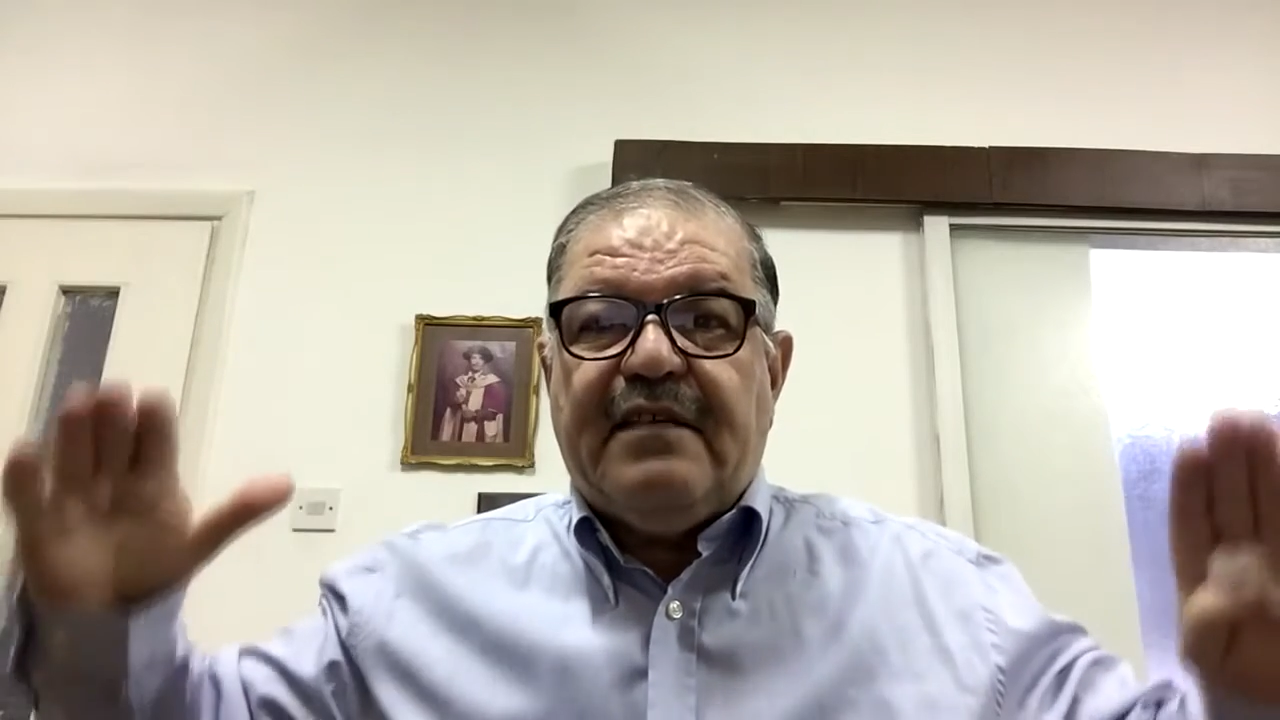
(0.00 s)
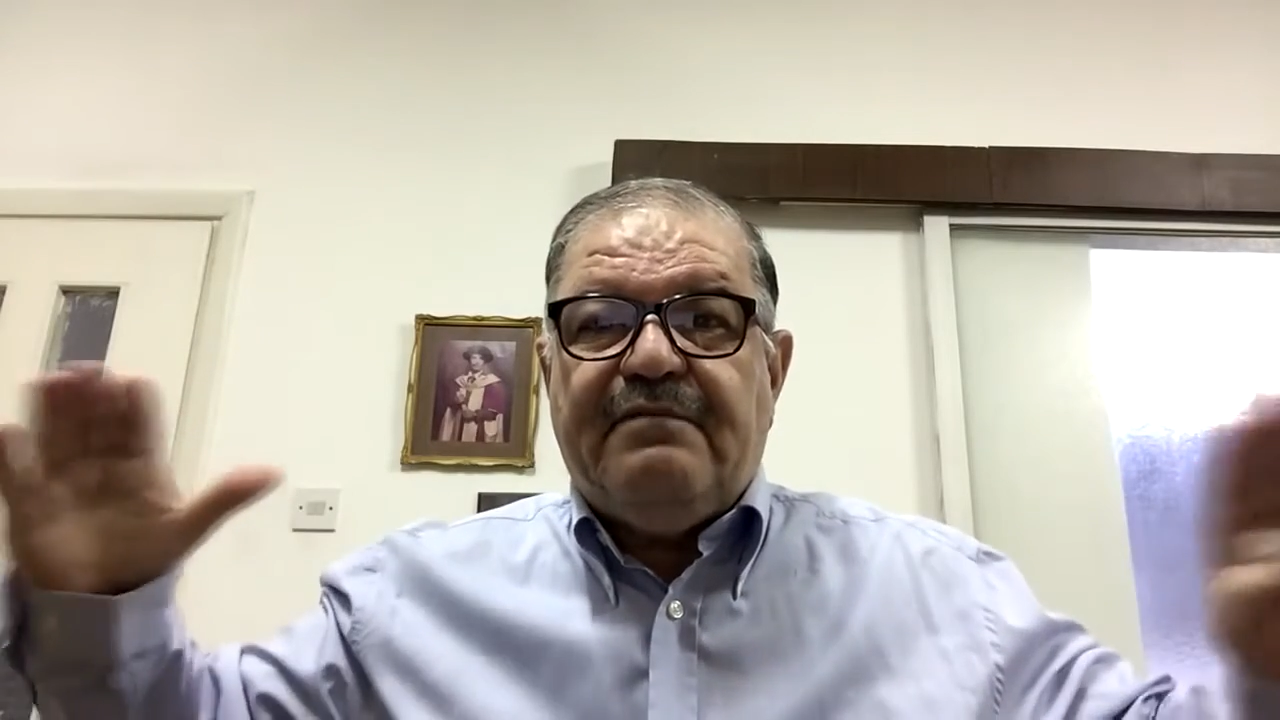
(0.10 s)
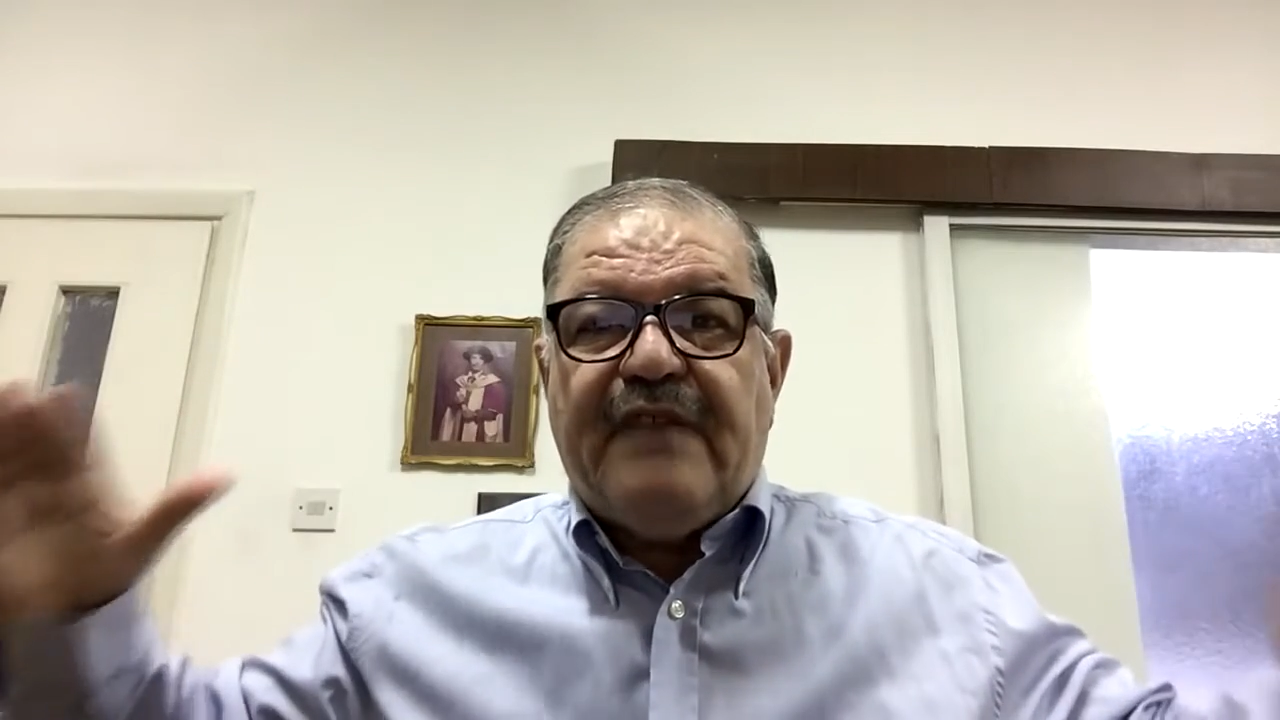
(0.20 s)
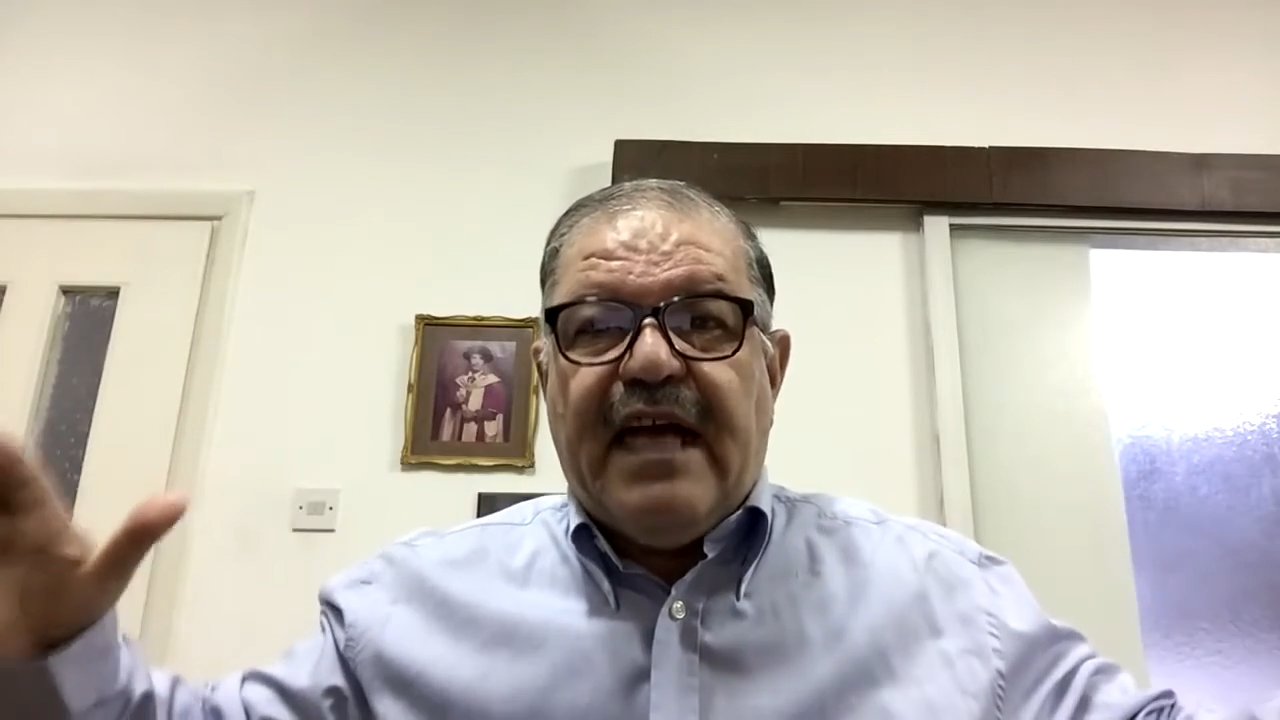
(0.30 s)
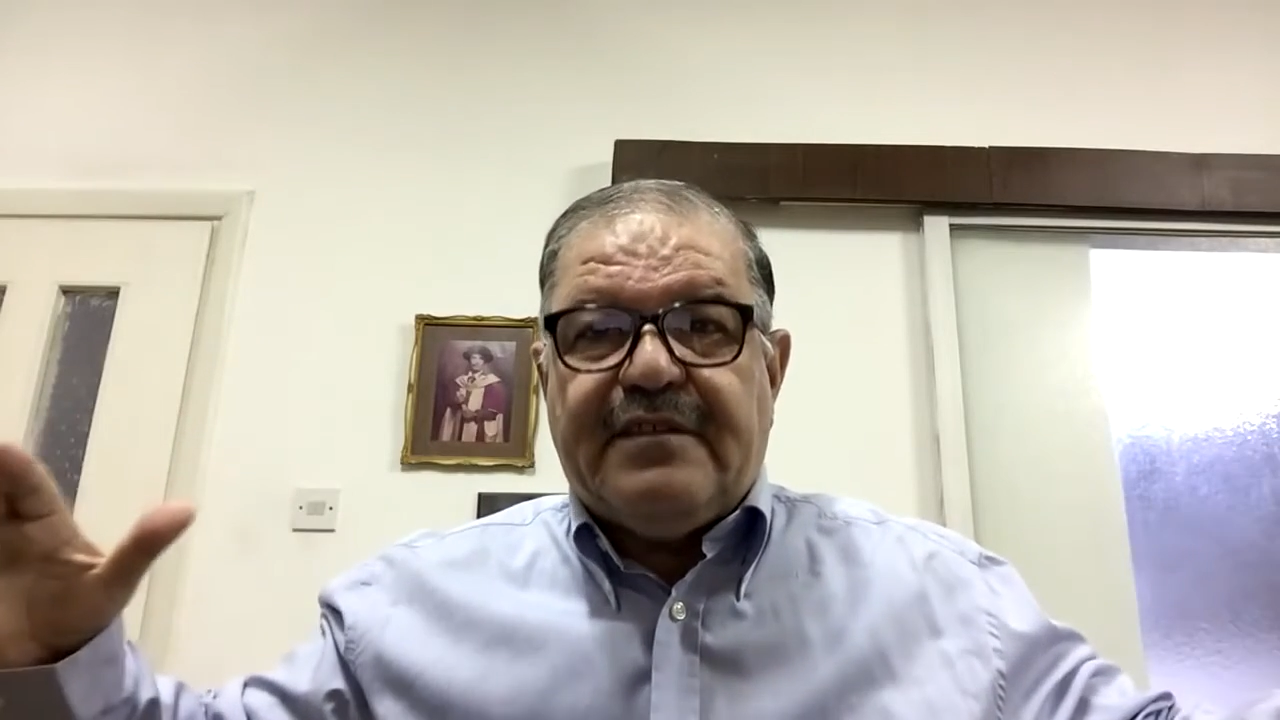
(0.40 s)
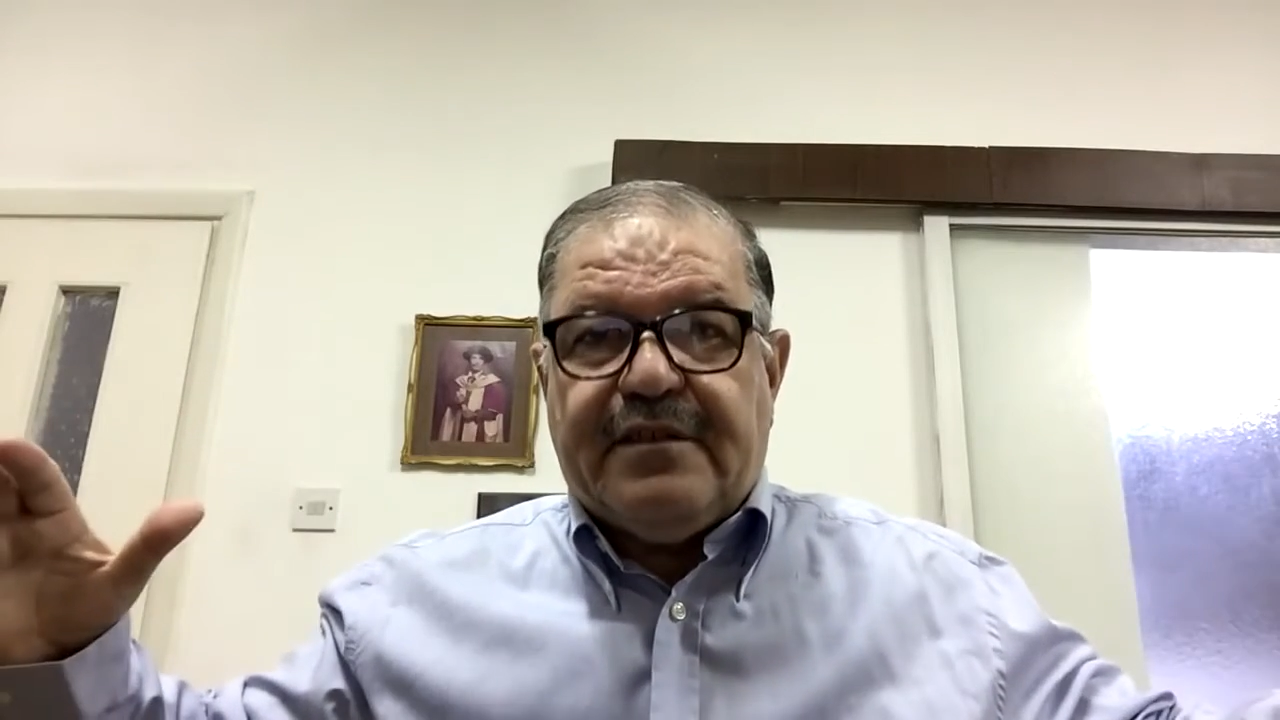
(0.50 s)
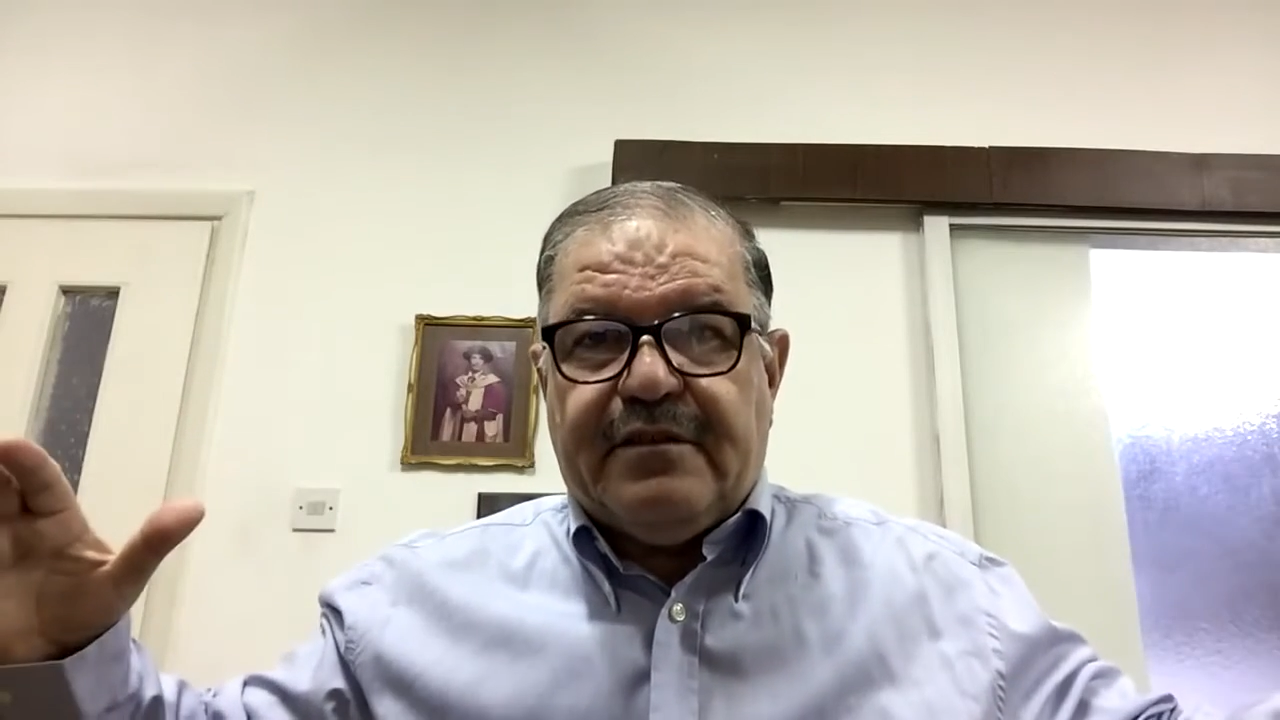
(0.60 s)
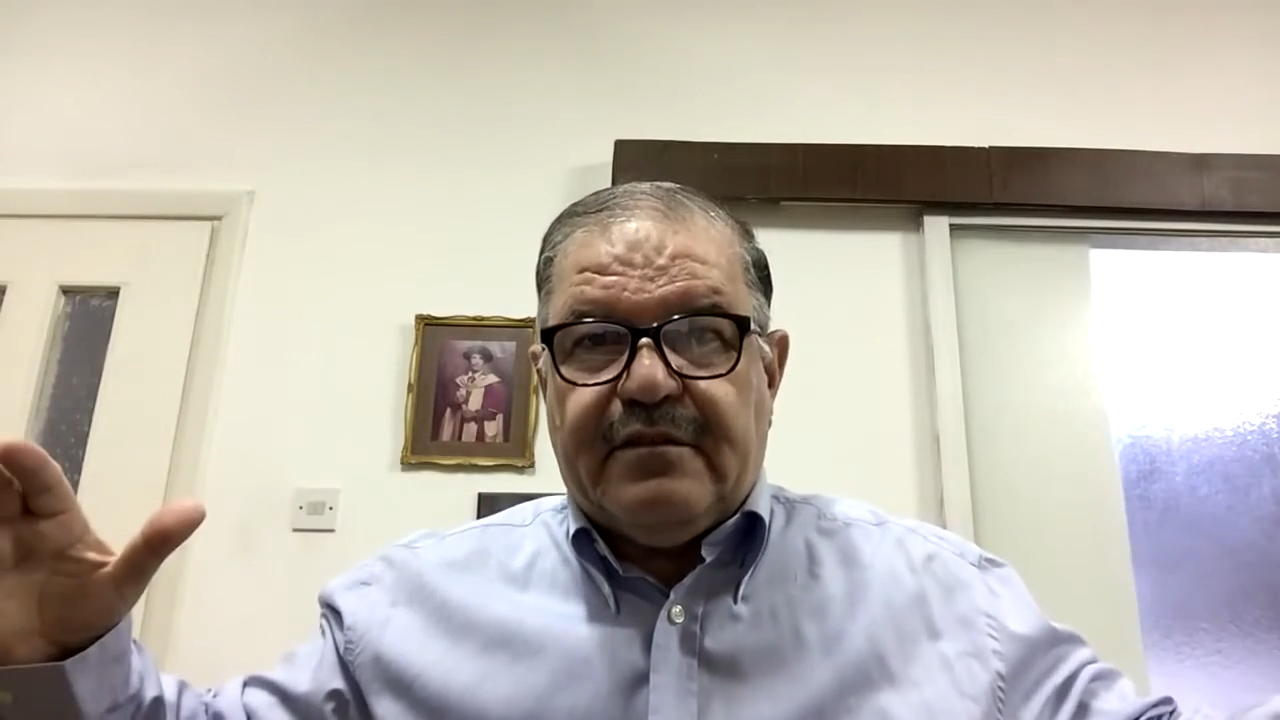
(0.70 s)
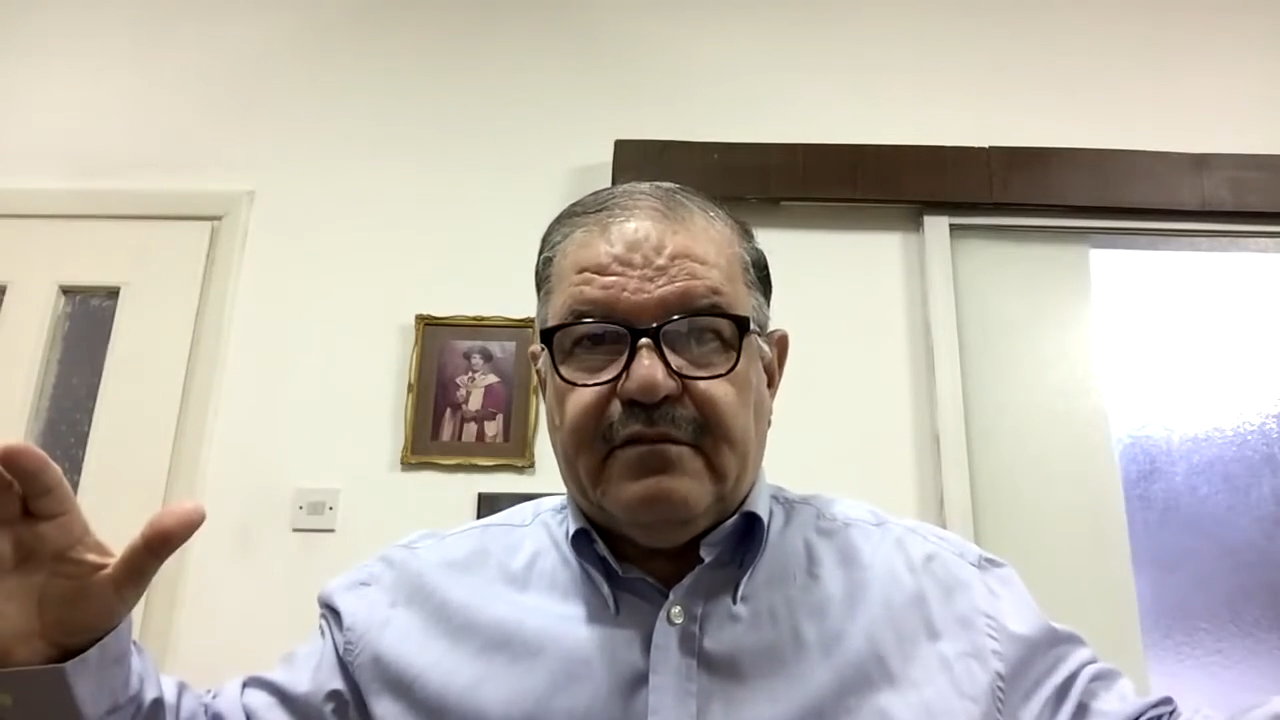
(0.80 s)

and flatter.